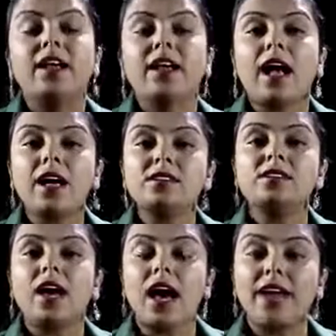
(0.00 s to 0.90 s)
cast
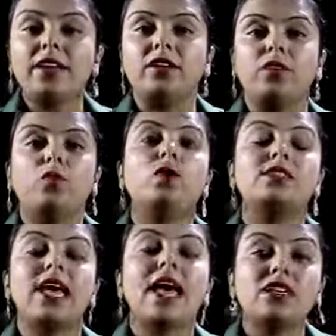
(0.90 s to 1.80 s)
iron
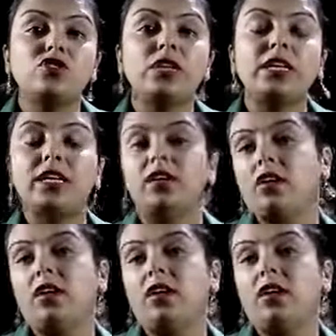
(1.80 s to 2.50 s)
was actually